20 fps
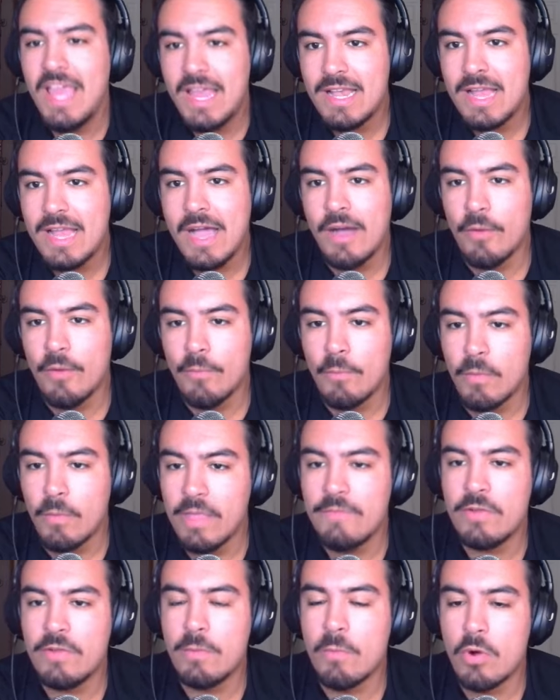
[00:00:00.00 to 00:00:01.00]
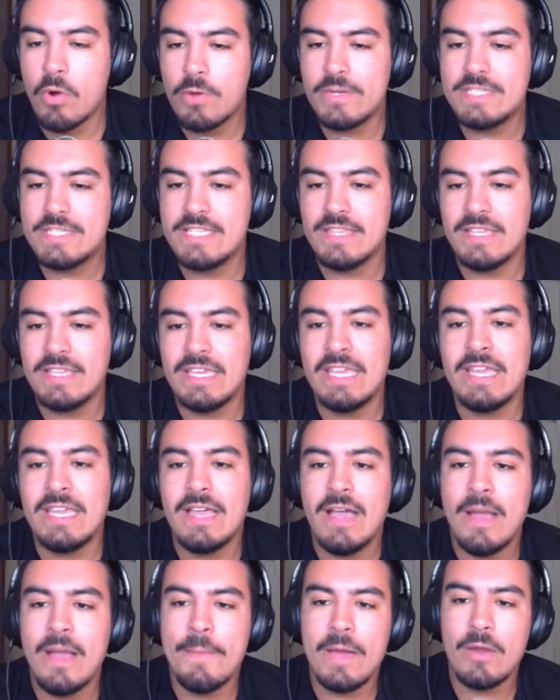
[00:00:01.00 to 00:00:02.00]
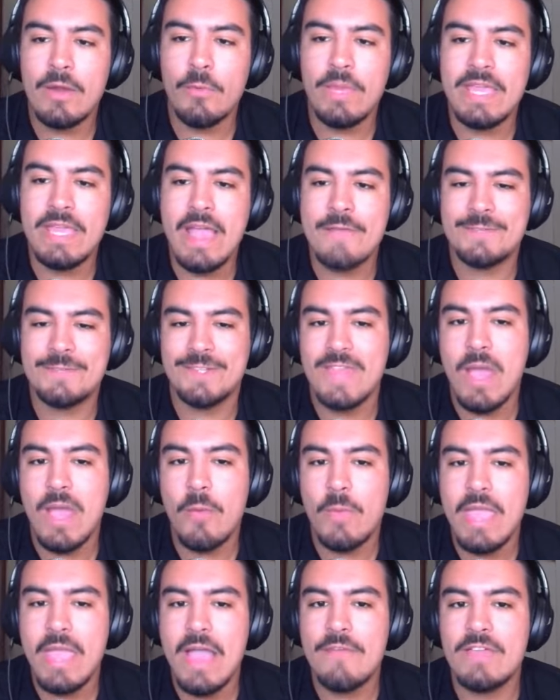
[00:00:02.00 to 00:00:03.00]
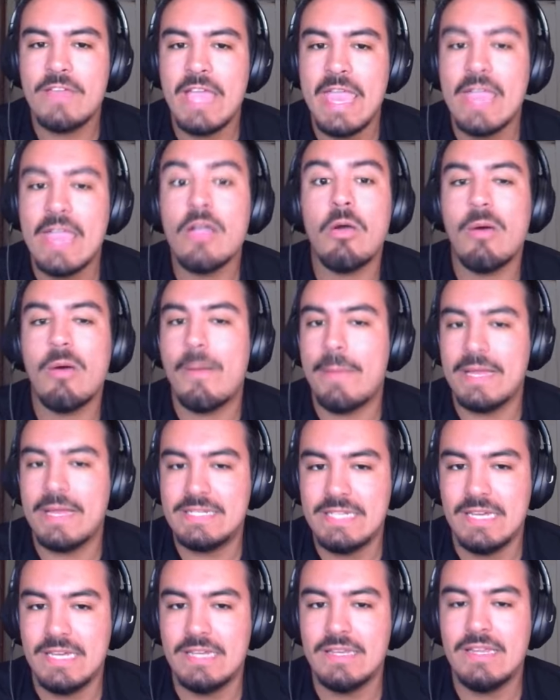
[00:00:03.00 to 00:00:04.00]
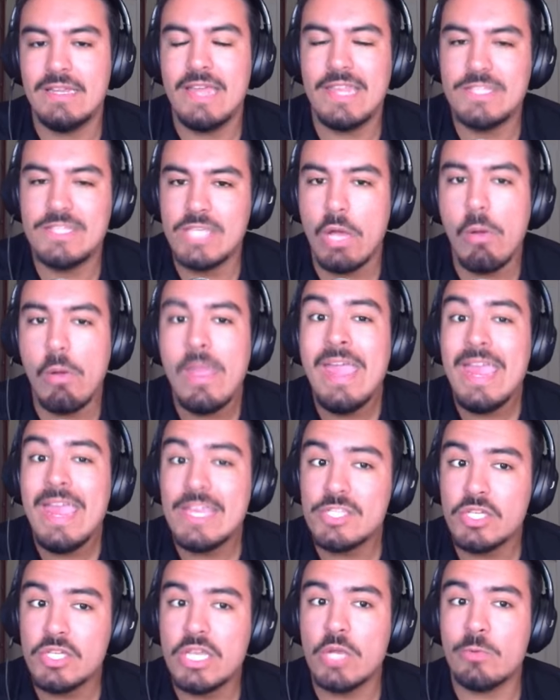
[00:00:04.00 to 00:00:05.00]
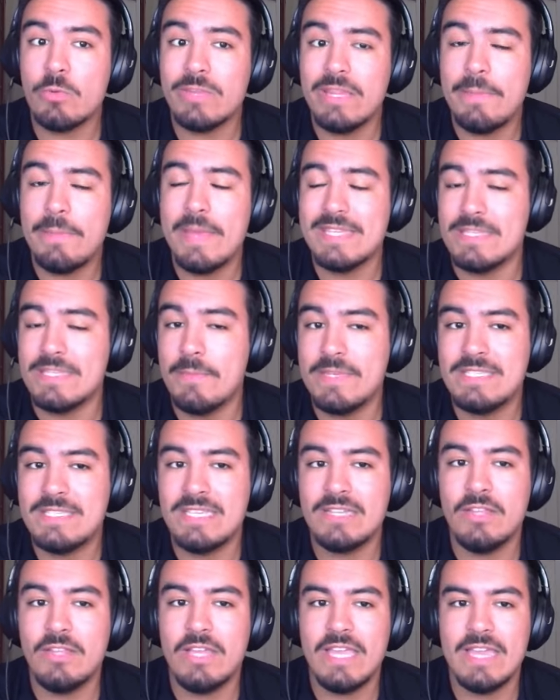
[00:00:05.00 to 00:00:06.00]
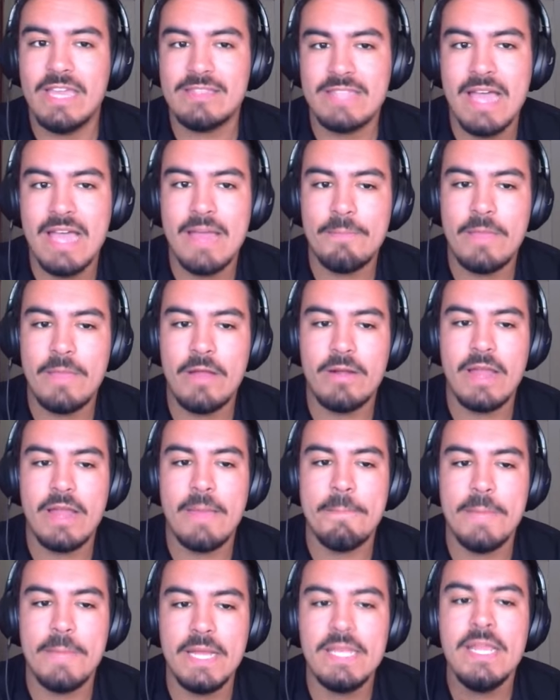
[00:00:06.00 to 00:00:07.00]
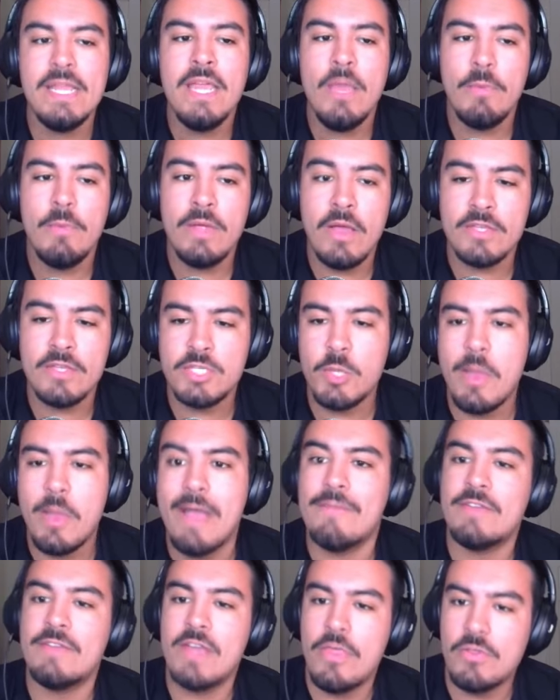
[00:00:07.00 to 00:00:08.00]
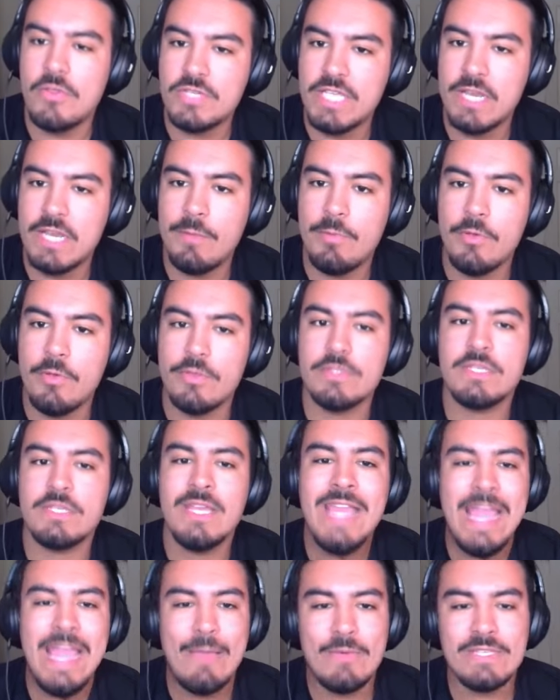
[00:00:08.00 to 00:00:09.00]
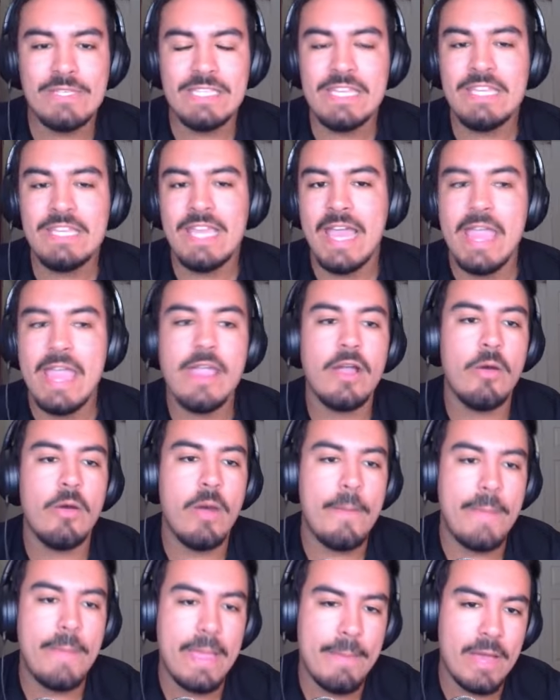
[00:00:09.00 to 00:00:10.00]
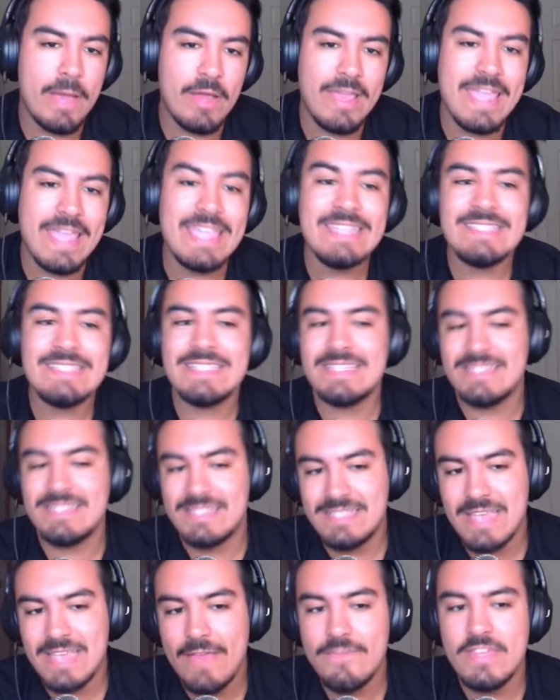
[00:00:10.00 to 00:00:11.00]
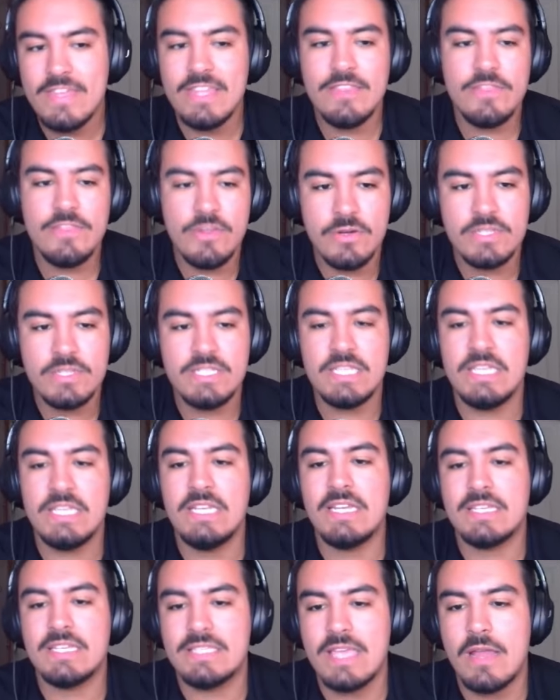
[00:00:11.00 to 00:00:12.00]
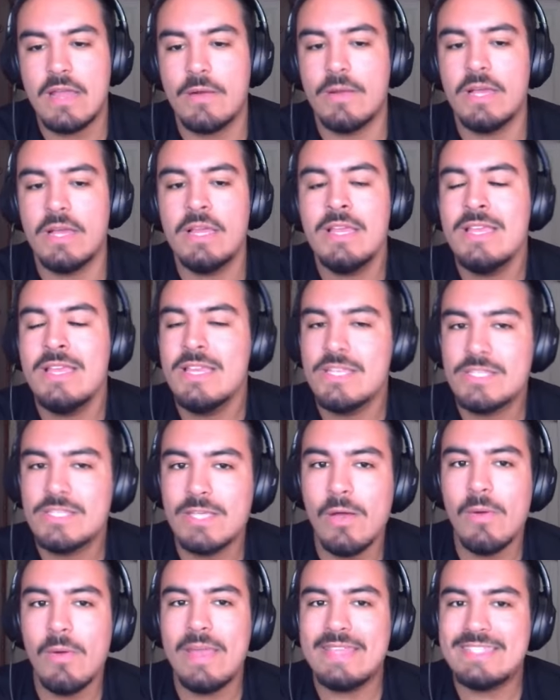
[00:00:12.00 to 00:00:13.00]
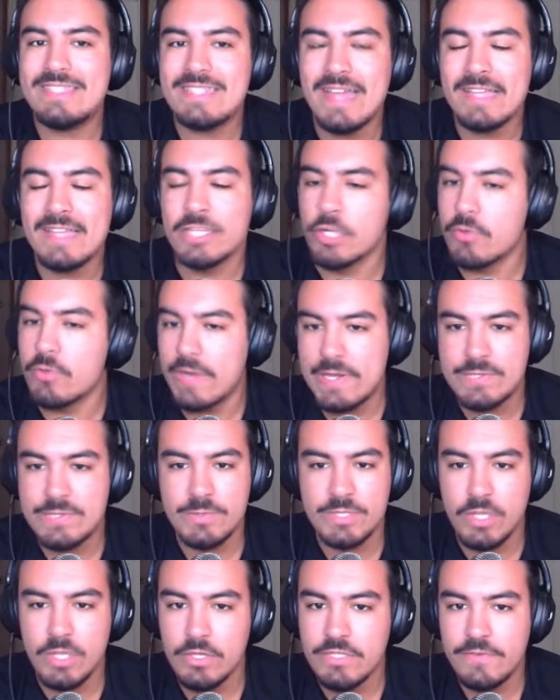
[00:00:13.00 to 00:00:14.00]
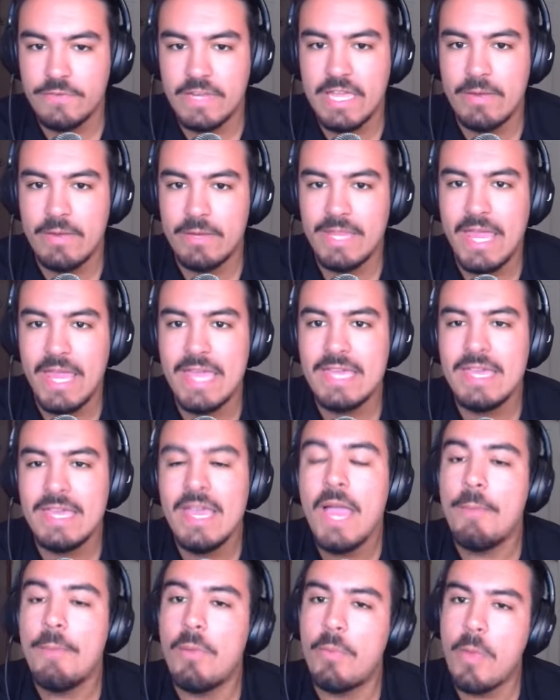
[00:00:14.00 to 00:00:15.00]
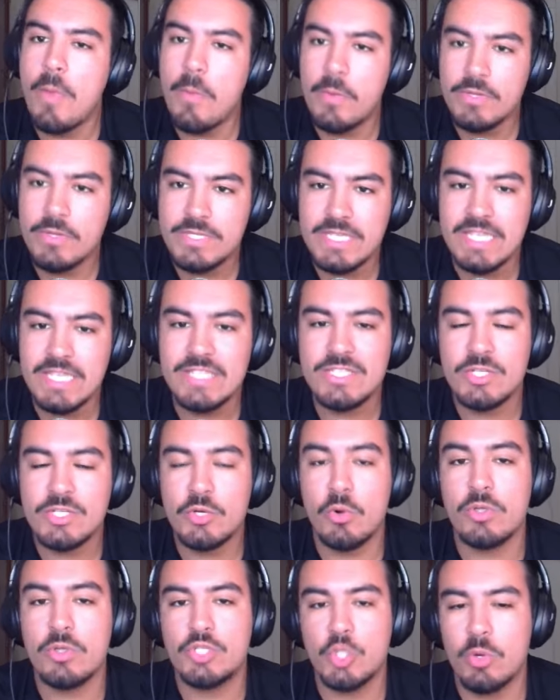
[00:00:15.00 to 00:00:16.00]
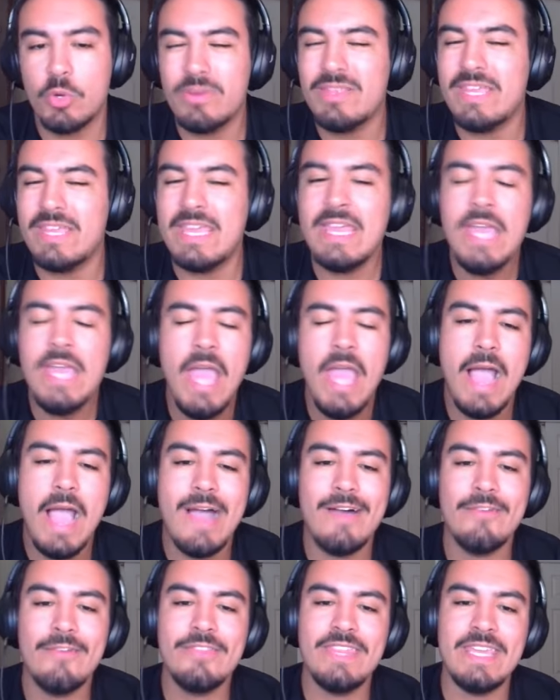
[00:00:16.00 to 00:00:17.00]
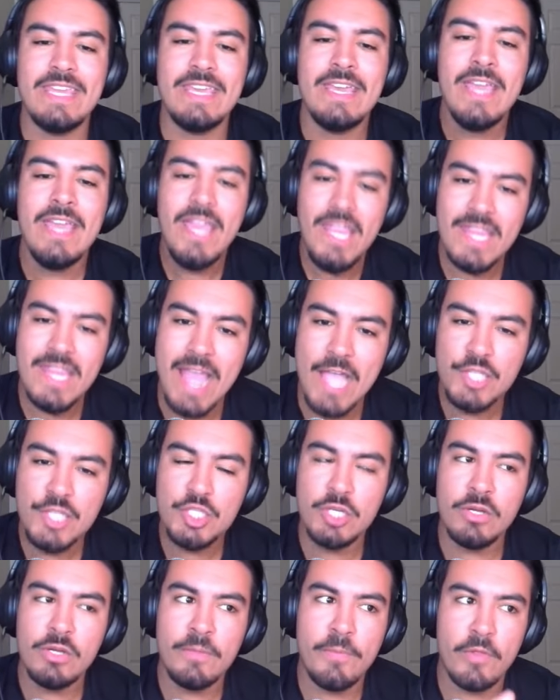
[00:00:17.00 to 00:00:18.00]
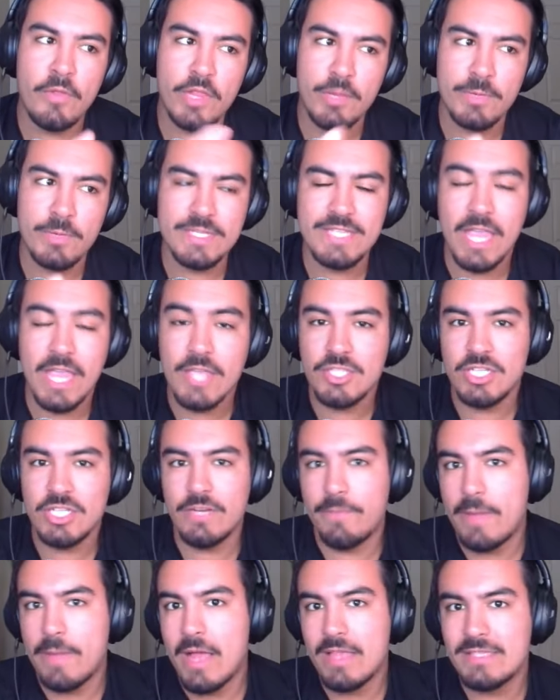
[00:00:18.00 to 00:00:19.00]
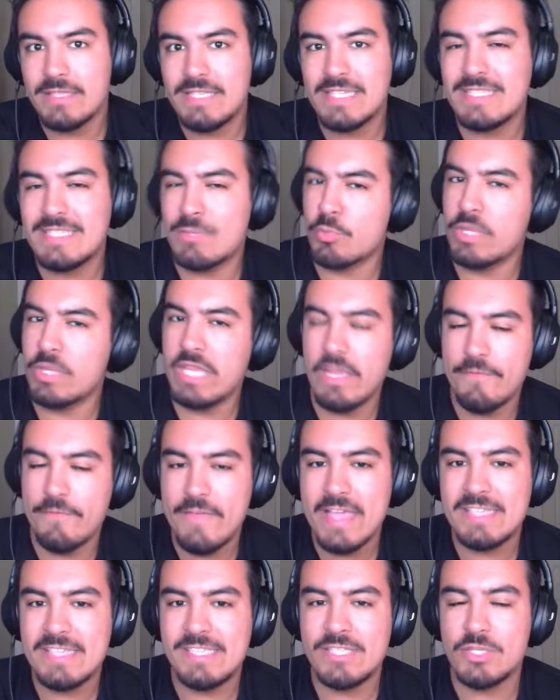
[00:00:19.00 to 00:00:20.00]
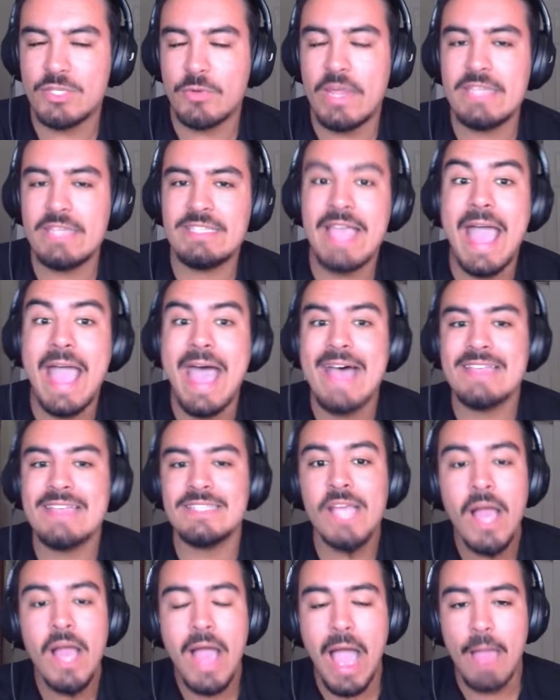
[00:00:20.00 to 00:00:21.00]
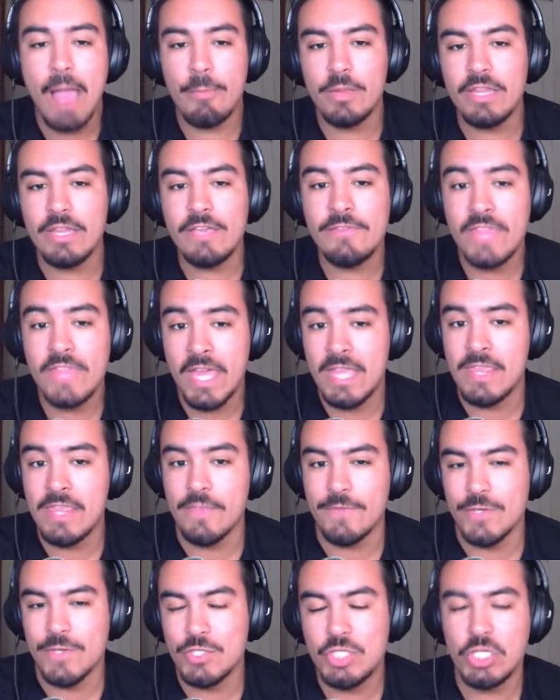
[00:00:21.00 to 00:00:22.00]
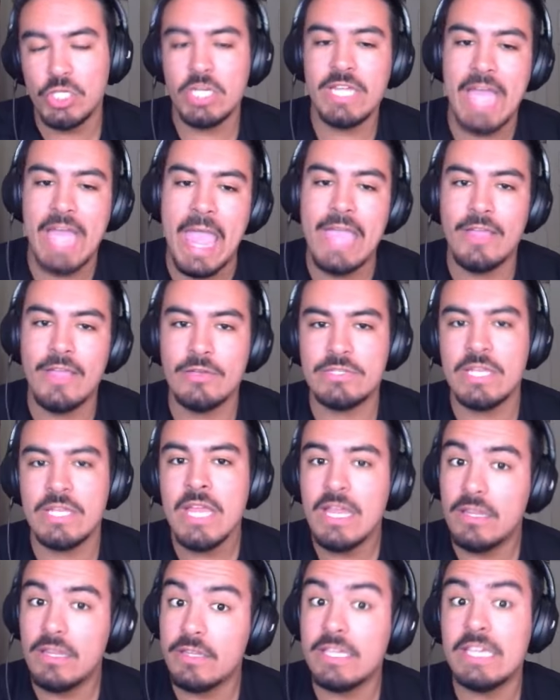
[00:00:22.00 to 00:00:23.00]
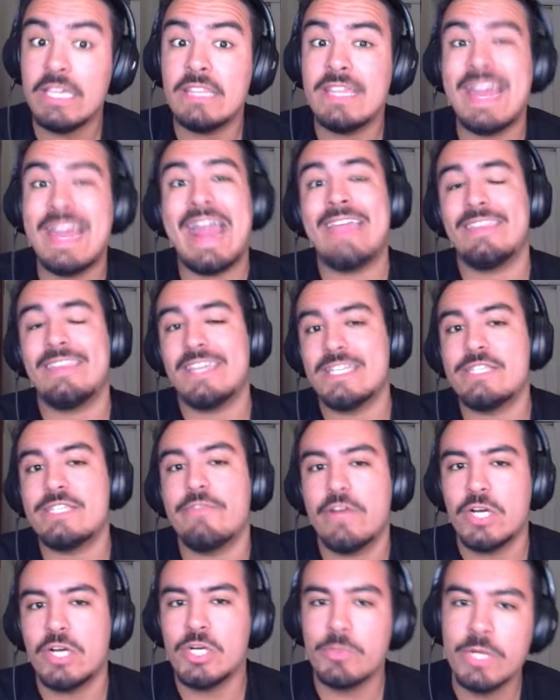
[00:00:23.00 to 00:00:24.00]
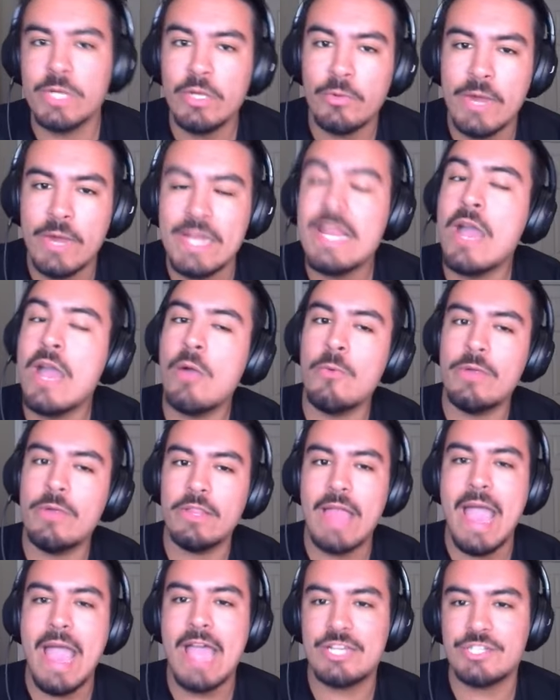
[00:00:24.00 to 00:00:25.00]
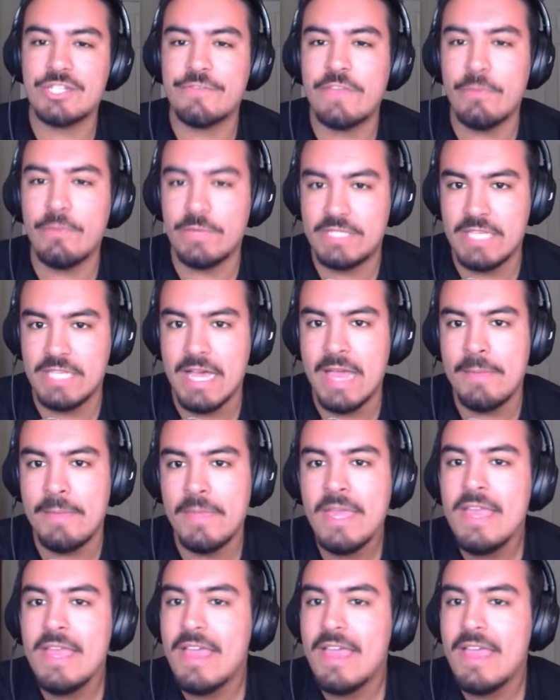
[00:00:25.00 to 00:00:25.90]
Now, even more recently, about a week after that, we have Gallego up by 10. And so it's looking really pessimistic looking at that paradigm. But we also have another set of polls. We see Gallego up by about 8, 7, 13, etc. So it's not the greatest results for Kari Lake, but we will see shortly how the national polarization of politics really affects this race, as I believe that in the future, Gallego's lead that I think is very real right now will atrophy with time.